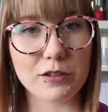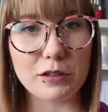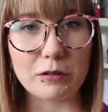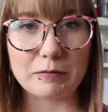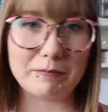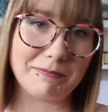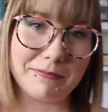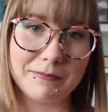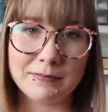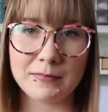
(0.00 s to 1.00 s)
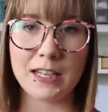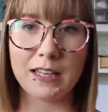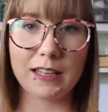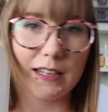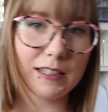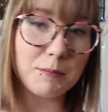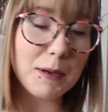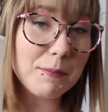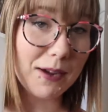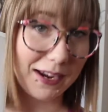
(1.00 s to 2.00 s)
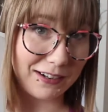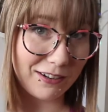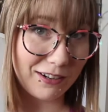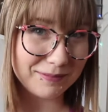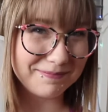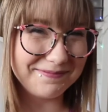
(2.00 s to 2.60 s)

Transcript: So that's my binder.